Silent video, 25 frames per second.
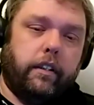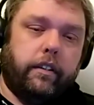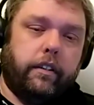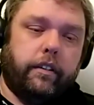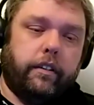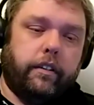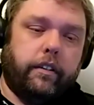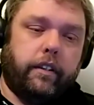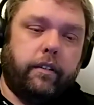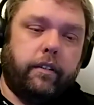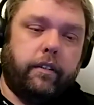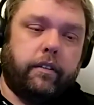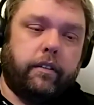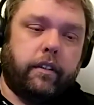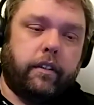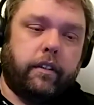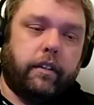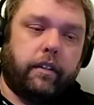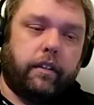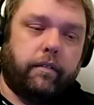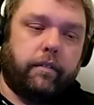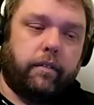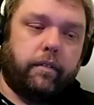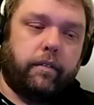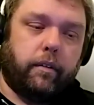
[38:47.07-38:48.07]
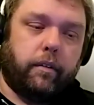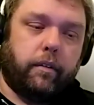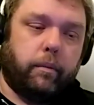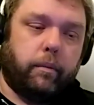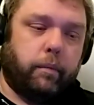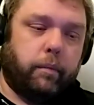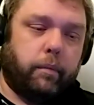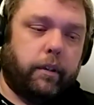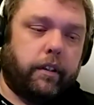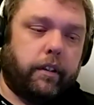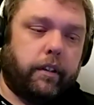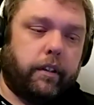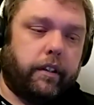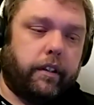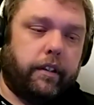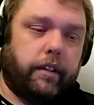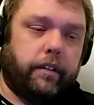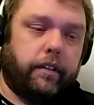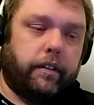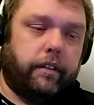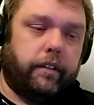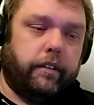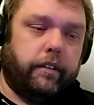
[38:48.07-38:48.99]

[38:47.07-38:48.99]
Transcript: She was looking for a book, dude.